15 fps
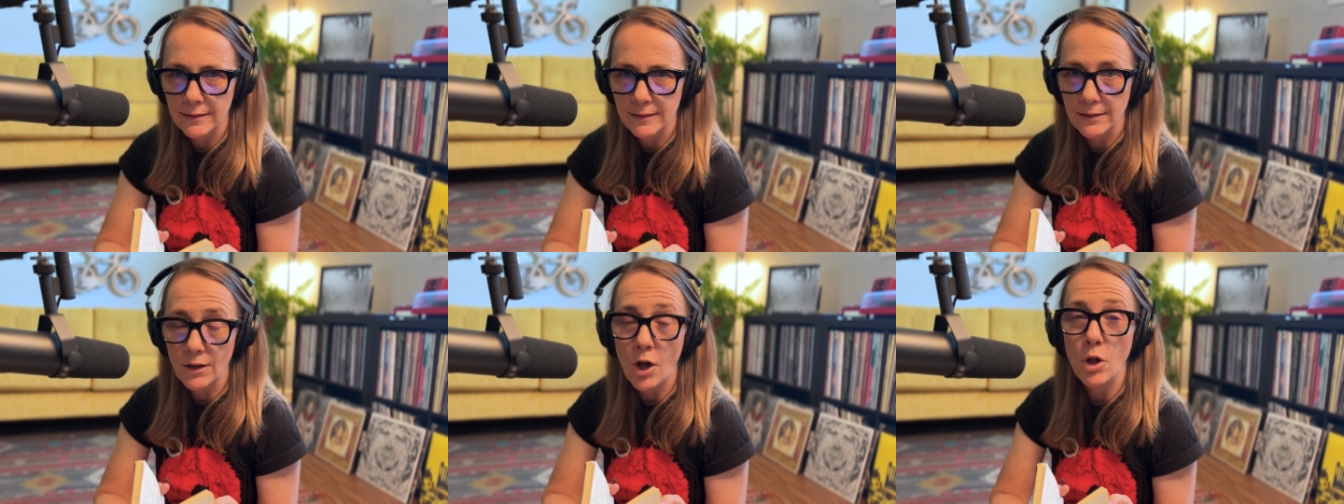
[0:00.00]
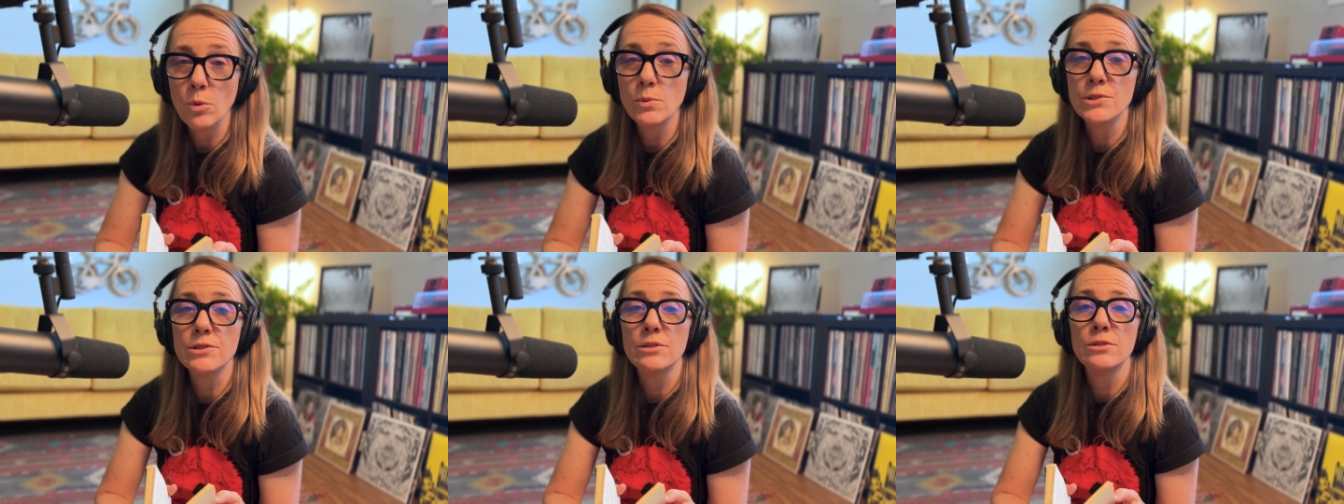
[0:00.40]
The goal
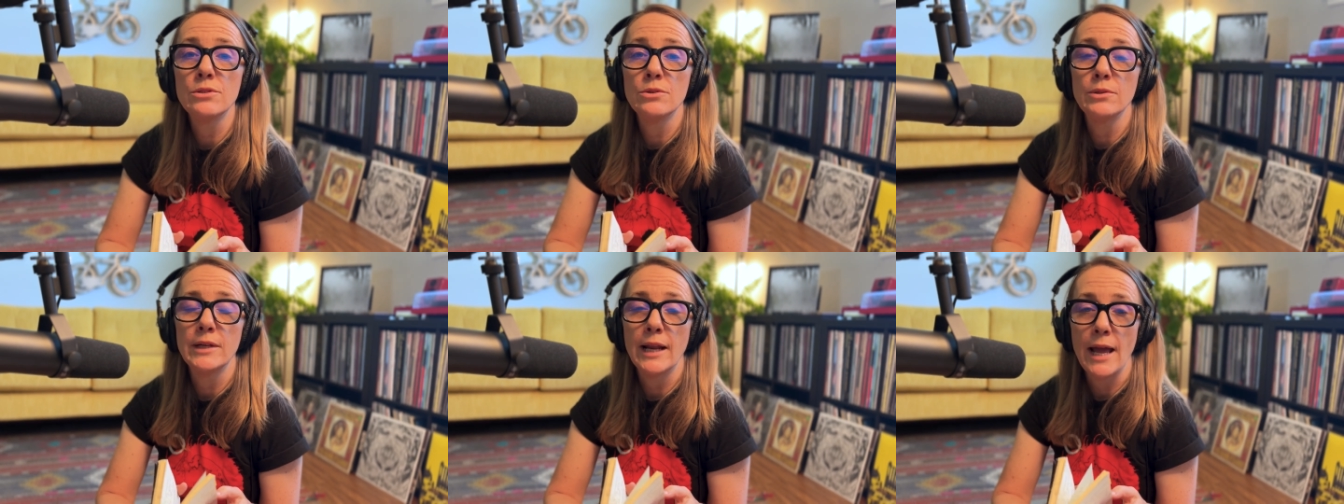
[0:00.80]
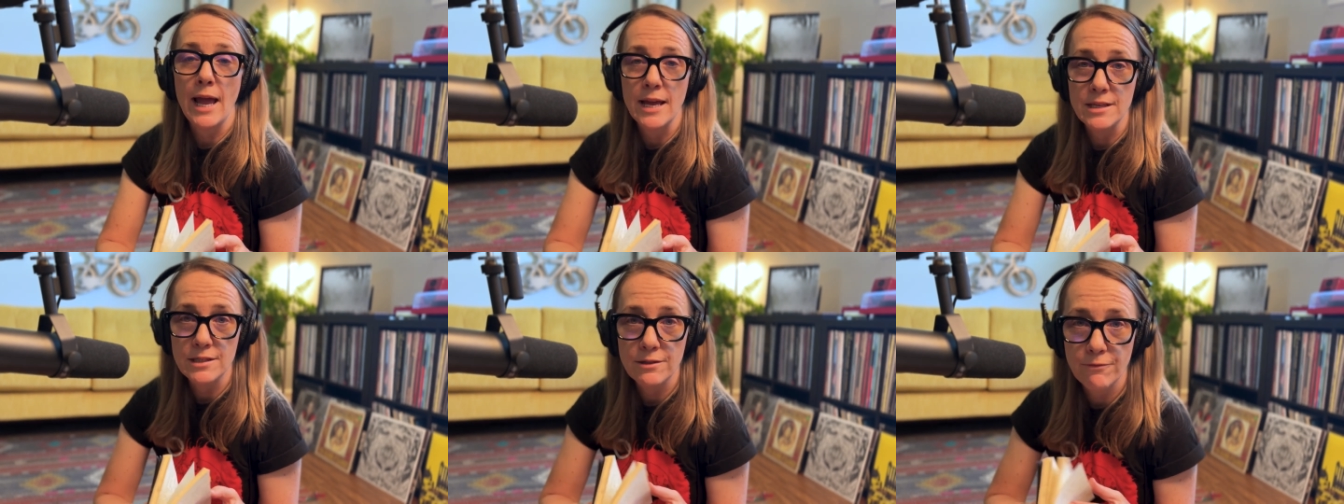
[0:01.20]
was to do it
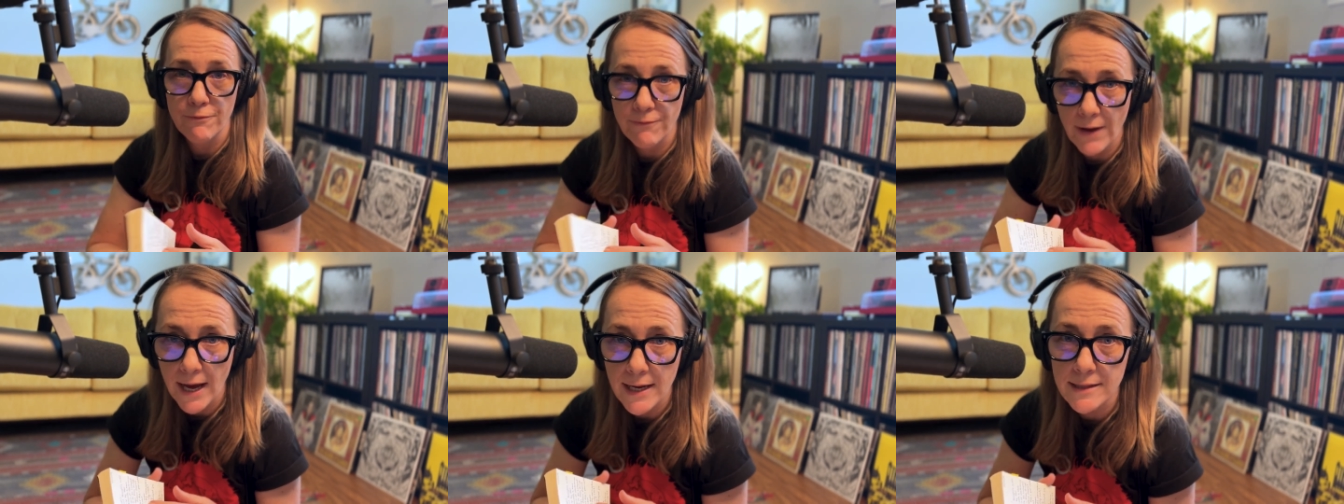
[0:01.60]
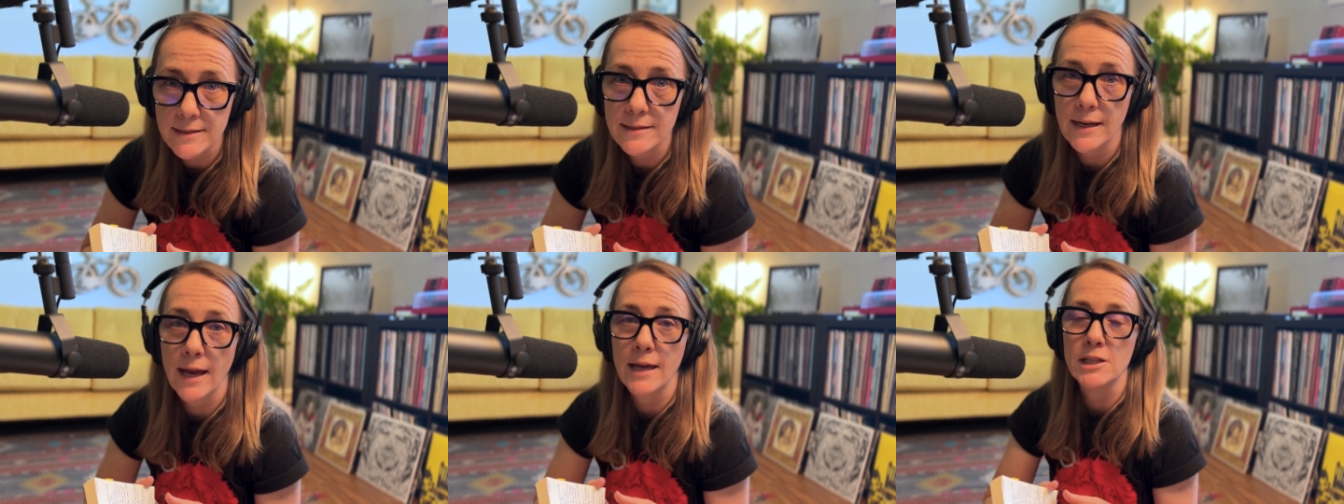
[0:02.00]
as
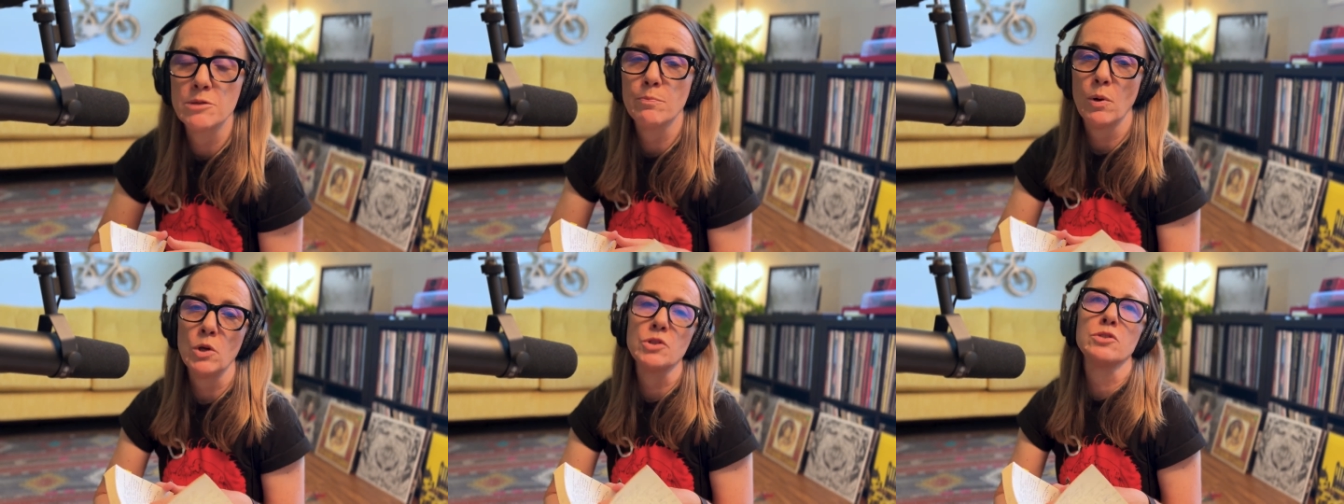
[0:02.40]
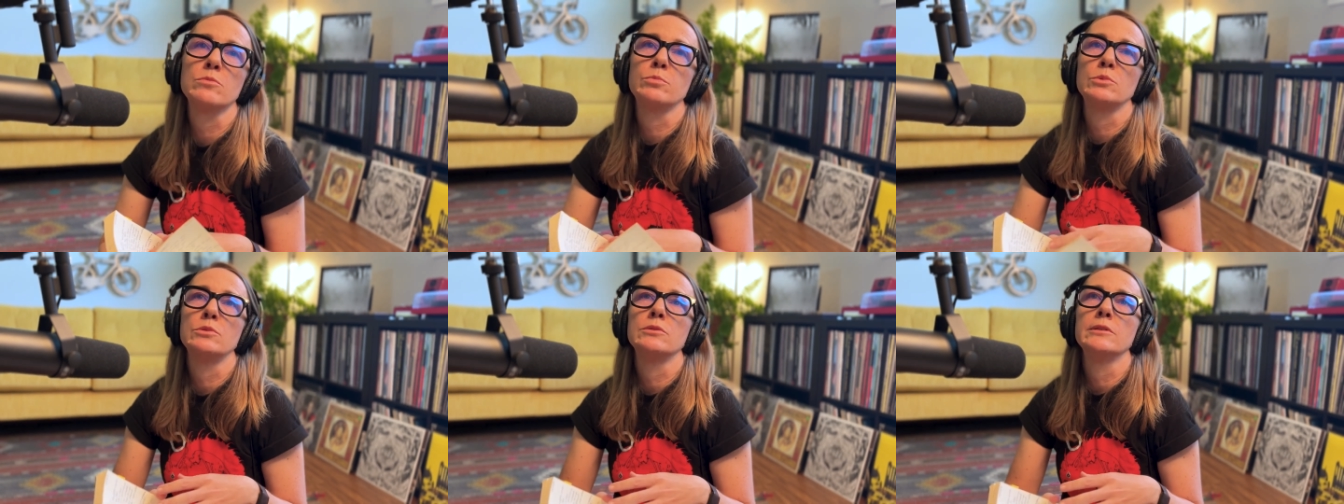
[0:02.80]
fast as
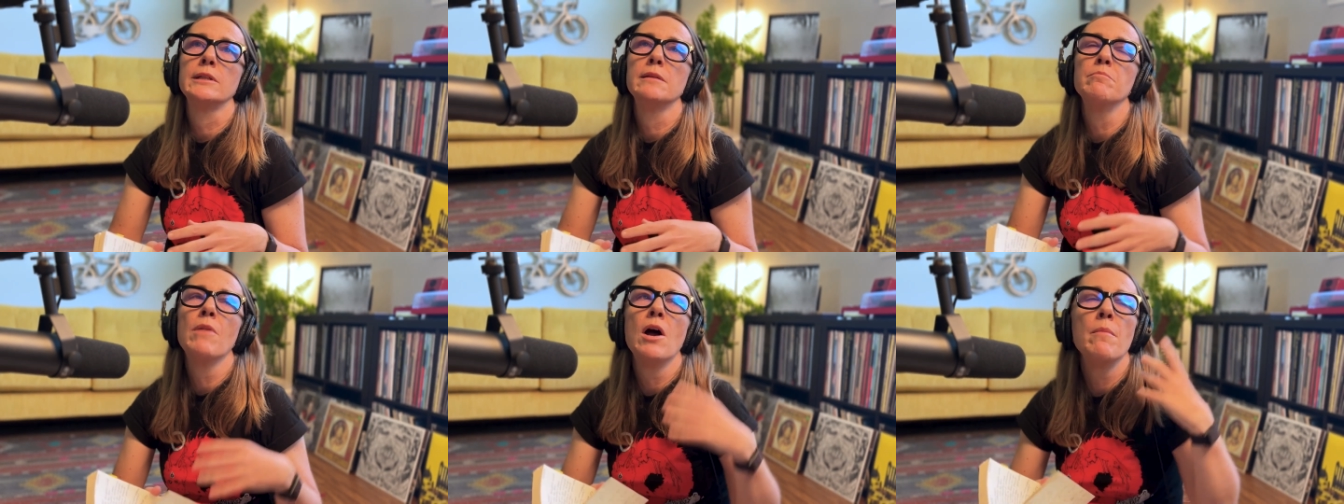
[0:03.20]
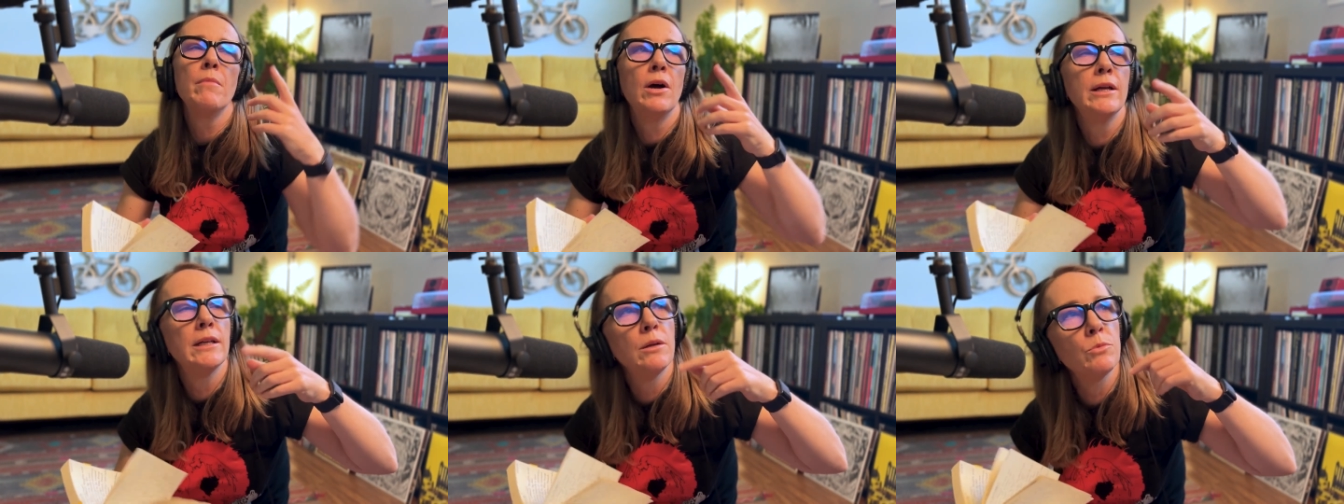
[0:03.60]
possible. In my
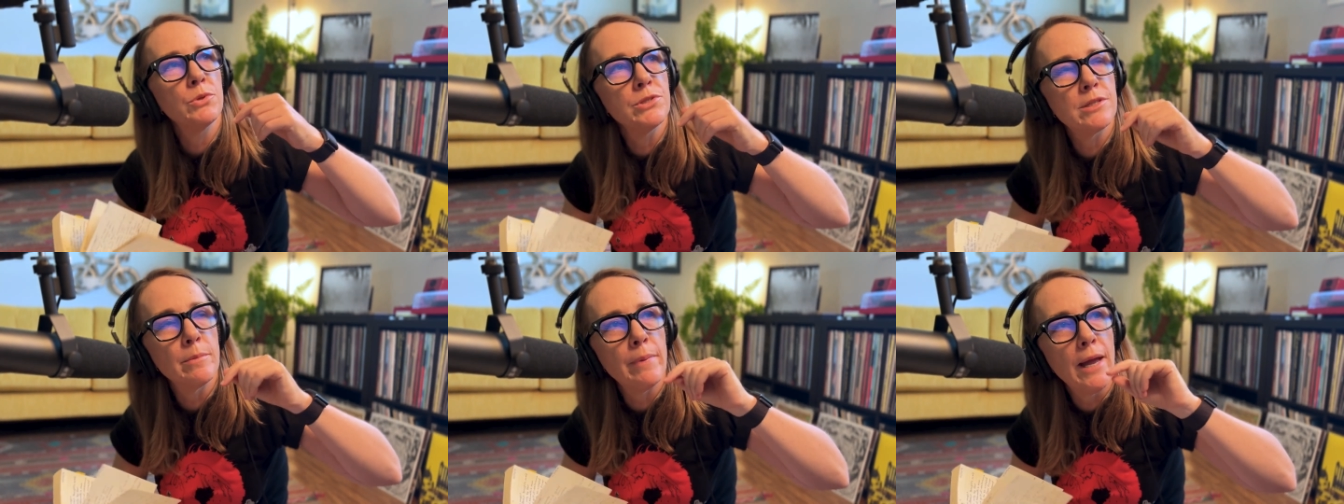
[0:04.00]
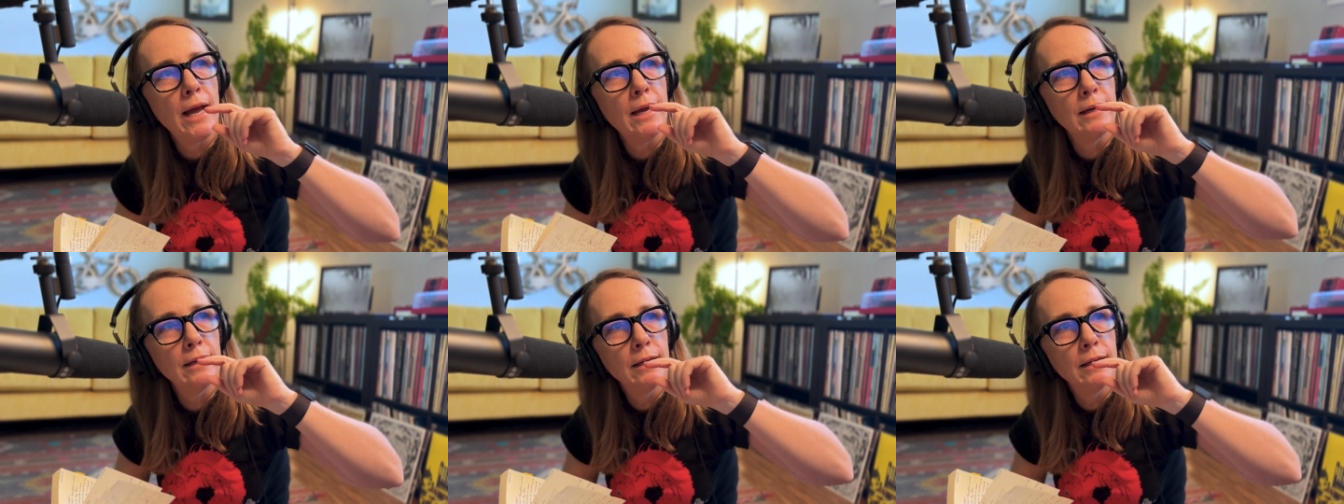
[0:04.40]
mind, it was about